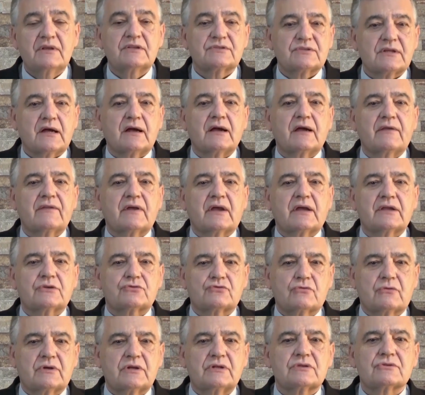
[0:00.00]

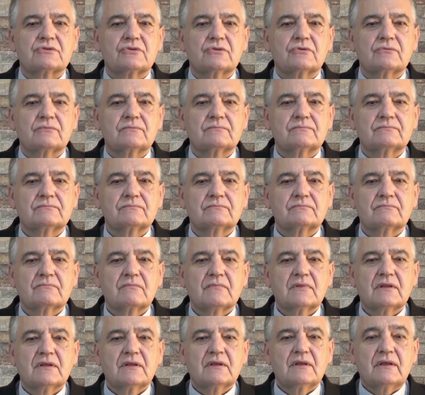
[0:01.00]
protecting the weak men,
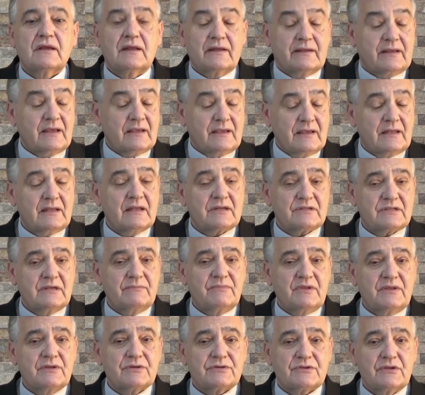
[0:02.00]
the lazy
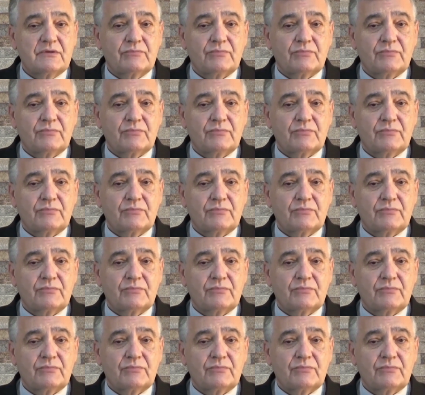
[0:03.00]
men,